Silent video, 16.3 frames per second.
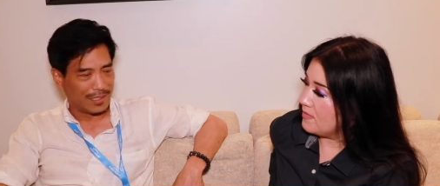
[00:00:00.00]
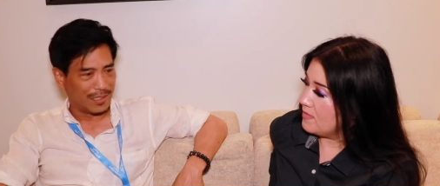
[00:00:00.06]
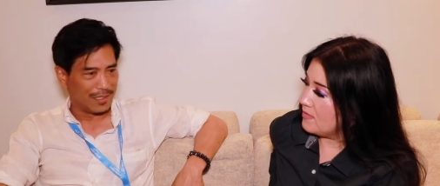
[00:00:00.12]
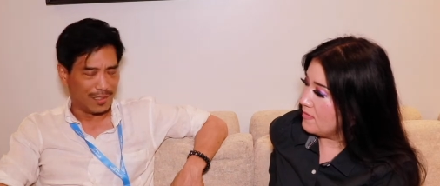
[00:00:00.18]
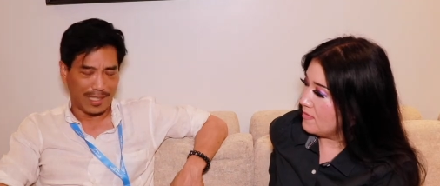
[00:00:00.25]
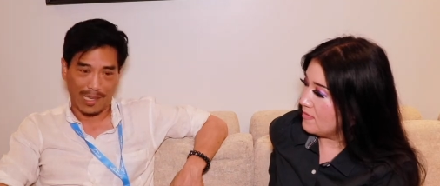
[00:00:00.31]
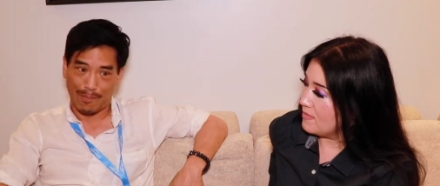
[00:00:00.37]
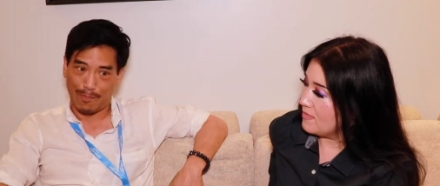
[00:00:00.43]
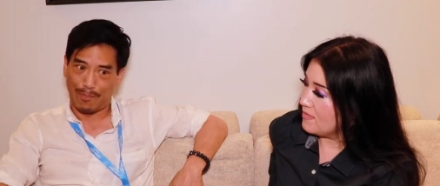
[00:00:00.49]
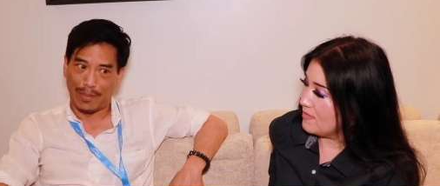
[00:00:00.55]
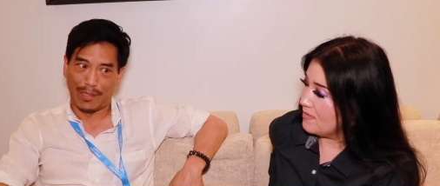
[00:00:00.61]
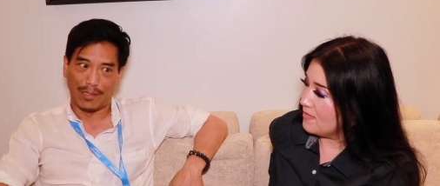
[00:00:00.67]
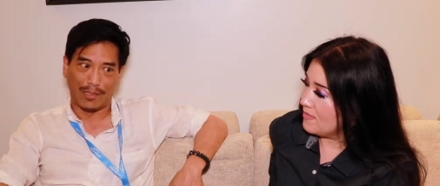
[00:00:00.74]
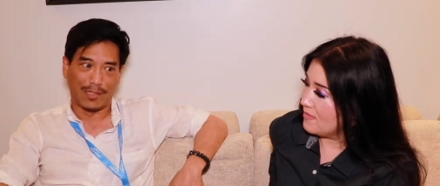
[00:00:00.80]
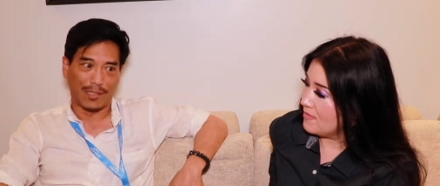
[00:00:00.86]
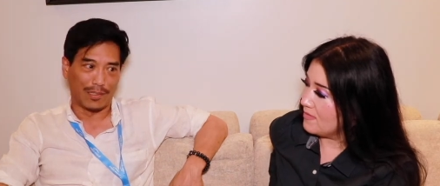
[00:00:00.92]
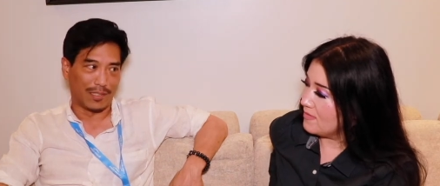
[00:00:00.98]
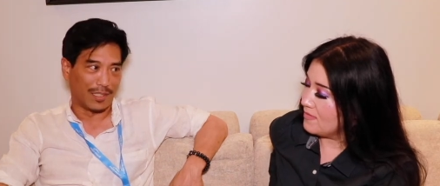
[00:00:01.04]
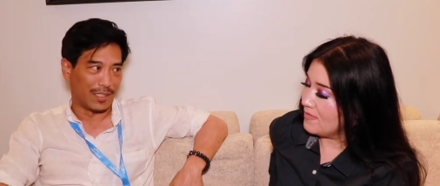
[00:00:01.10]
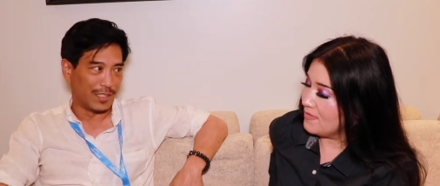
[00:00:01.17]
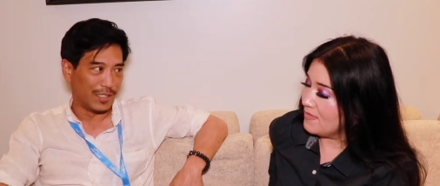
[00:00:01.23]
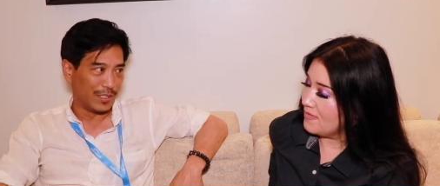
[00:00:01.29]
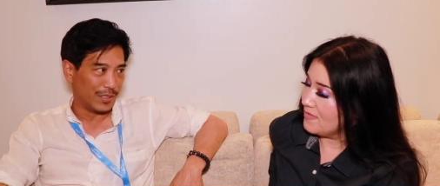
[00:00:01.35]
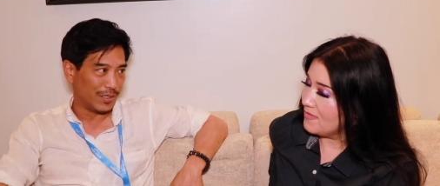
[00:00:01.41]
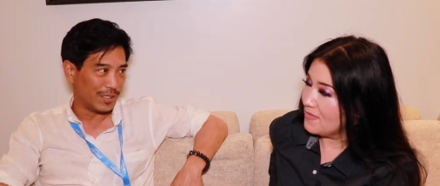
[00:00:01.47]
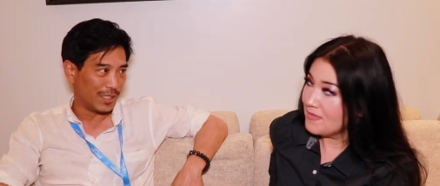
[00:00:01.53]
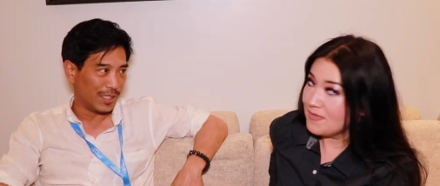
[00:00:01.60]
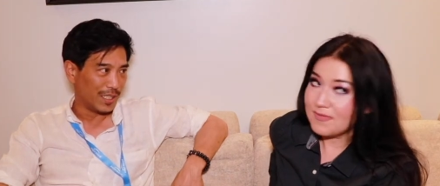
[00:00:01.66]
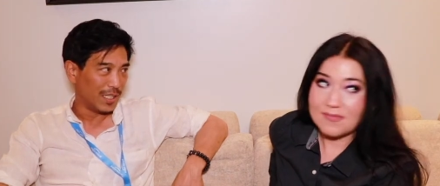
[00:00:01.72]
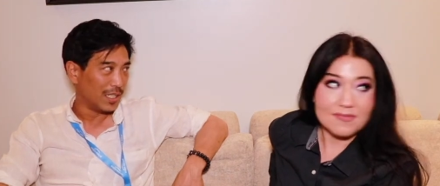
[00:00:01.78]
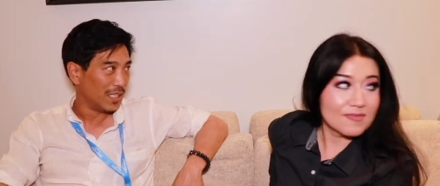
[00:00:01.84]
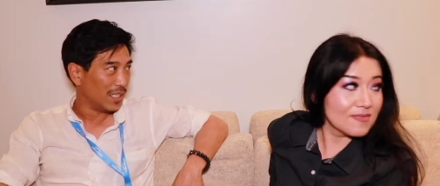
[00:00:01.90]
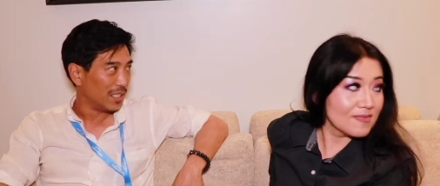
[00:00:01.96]
Speaker 1: turn, can't bear to turn on the news.
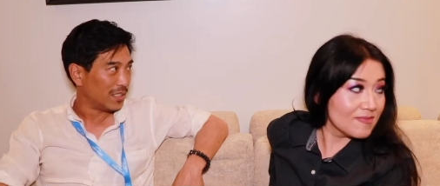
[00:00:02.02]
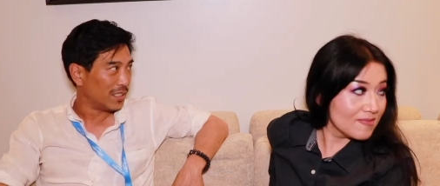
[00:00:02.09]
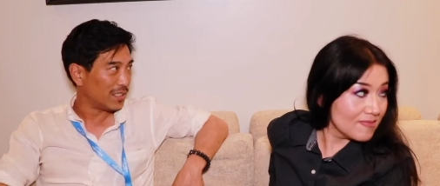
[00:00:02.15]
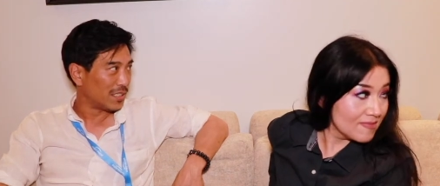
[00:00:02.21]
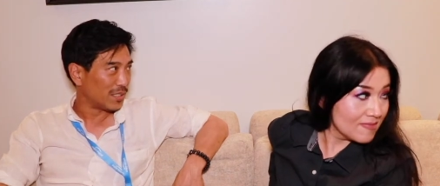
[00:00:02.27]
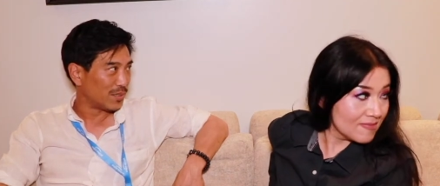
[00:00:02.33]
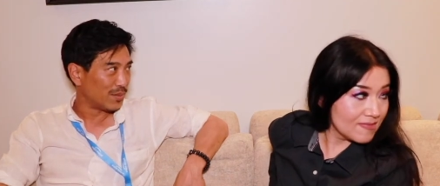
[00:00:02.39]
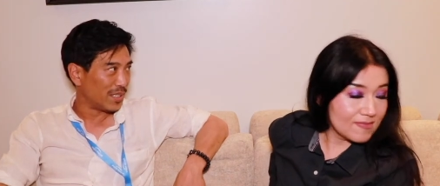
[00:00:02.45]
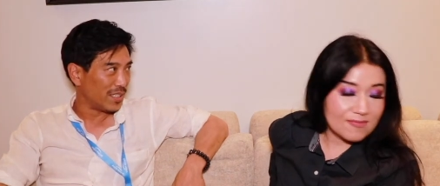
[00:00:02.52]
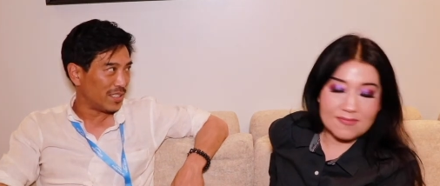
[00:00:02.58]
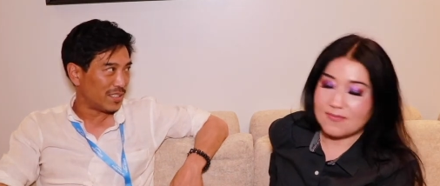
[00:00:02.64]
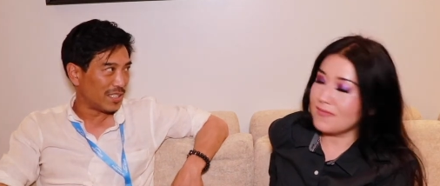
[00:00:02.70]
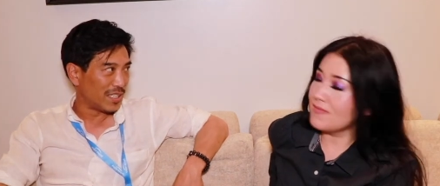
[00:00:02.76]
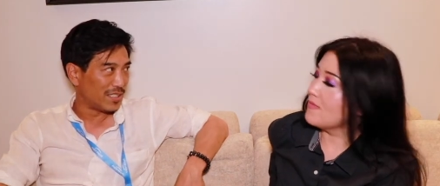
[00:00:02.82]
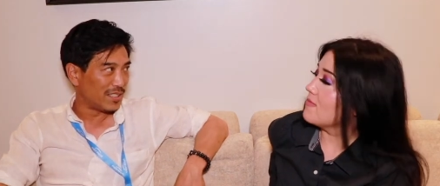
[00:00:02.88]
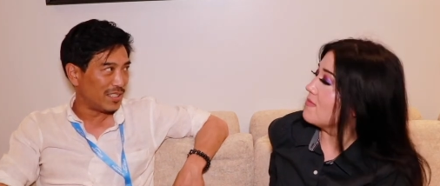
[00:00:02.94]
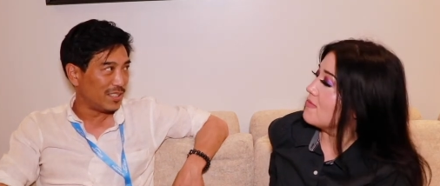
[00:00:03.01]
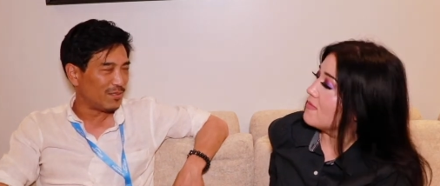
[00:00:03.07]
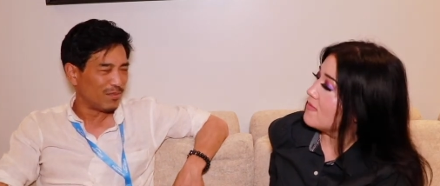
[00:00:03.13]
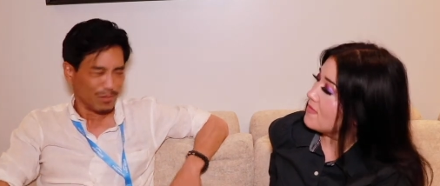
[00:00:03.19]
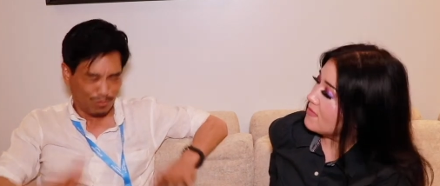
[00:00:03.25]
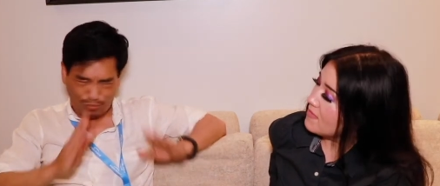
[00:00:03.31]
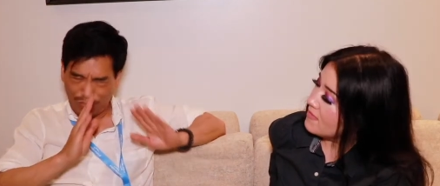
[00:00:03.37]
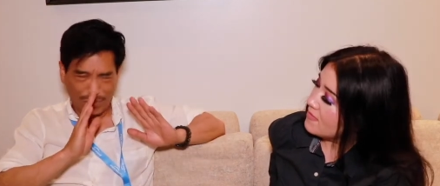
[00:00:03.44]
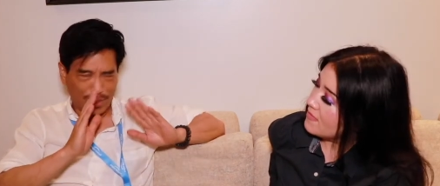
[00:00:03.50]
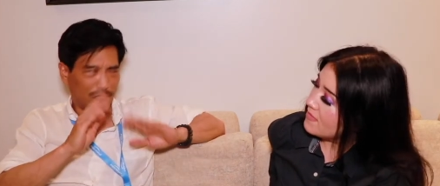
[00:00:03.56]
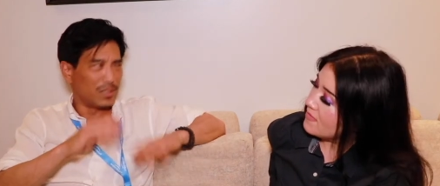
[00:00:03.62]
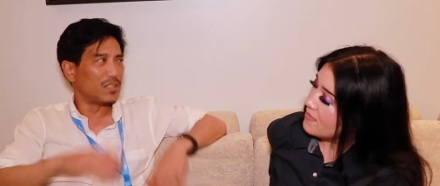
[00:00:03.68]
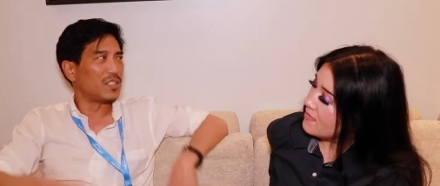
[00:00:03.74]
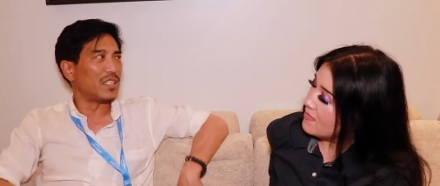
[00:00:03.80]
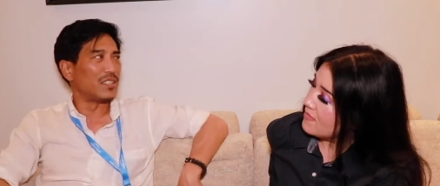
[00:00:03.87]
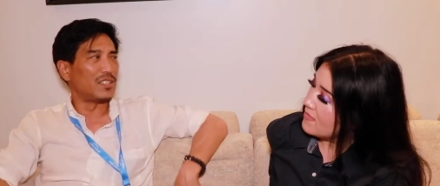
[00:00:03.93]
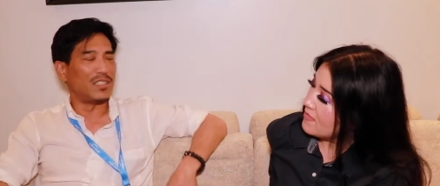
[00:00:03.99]
This, that's why this, SD this
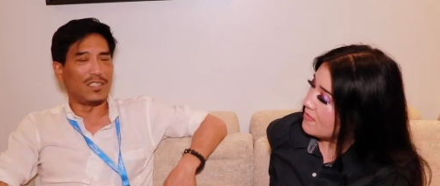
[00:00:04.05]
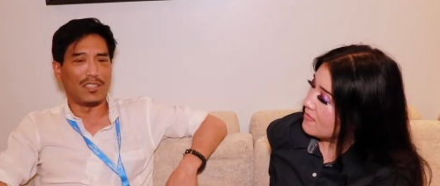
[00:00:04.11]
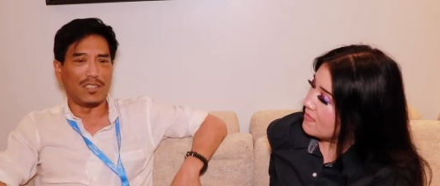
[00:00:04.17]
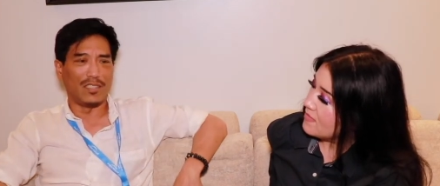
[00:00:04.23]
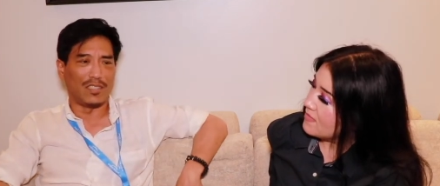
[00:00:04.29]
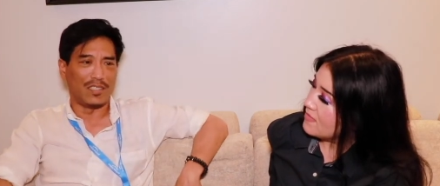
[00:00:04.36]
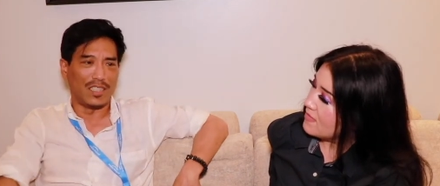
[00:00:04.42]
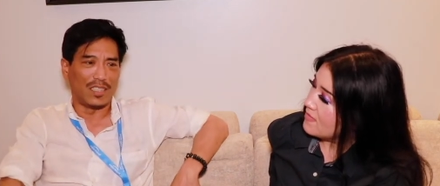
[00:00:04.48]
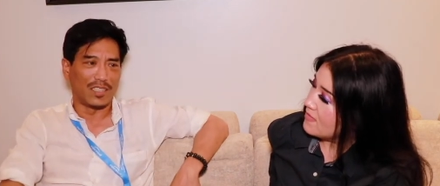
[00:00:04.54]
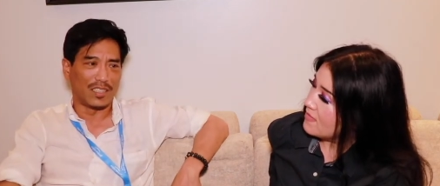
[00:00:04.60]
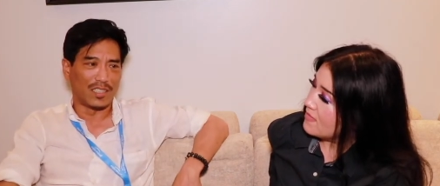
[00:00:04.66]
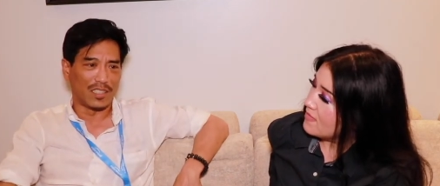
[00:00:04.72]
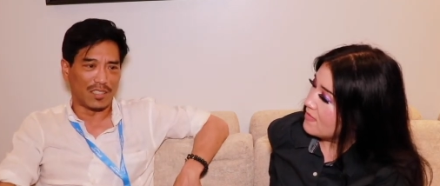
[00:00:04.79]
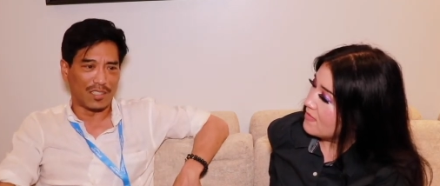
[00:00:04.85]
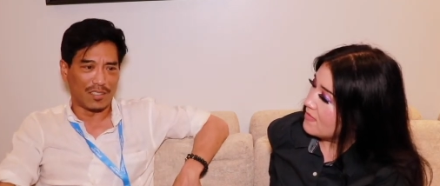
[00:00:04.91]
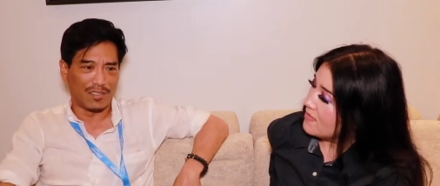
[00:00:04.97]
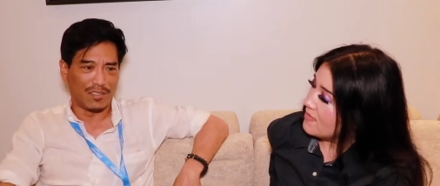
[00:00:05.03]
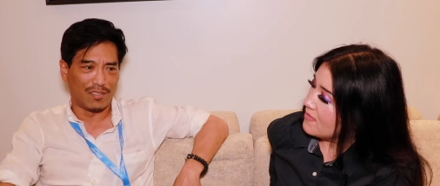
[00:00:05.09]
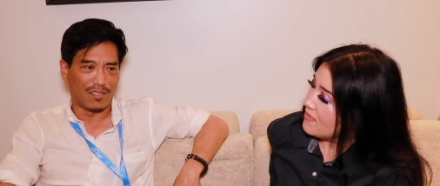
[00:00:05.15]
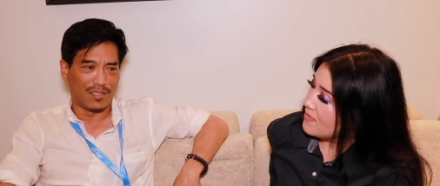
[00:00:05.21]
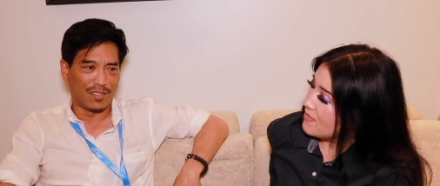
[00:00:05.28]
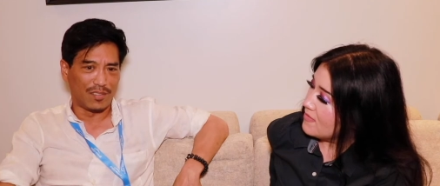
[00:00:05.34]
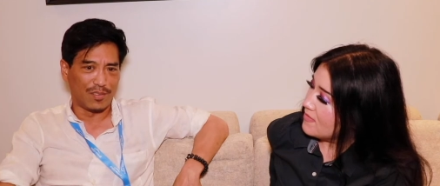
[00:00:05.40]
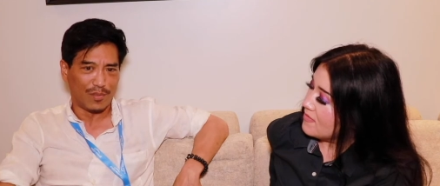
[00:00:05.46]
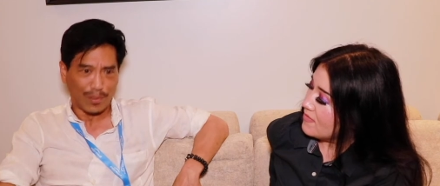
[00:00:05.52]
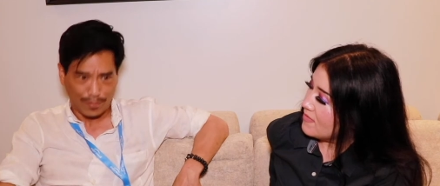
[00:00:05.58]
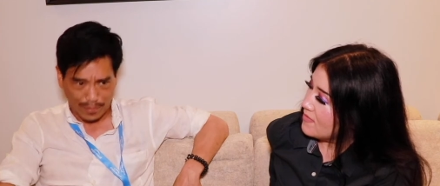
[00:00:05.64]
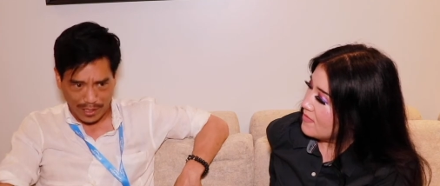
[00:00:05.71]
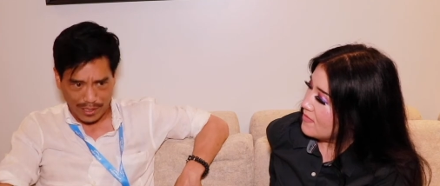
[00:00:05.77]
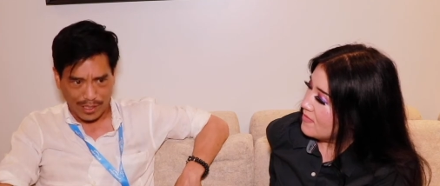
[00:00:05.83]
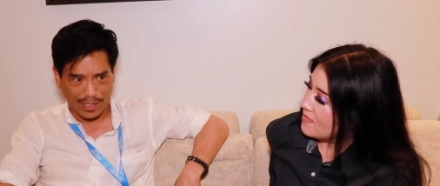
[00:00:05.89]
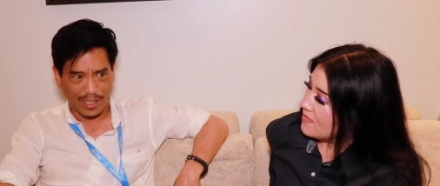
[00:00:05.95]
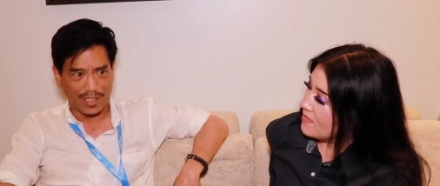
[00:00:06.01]
SDCC is just
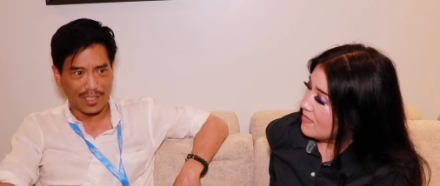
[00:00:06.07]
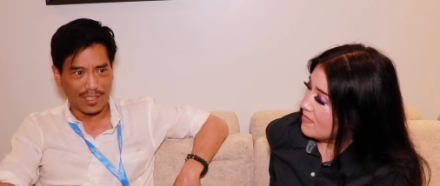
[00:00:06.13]
refreshing.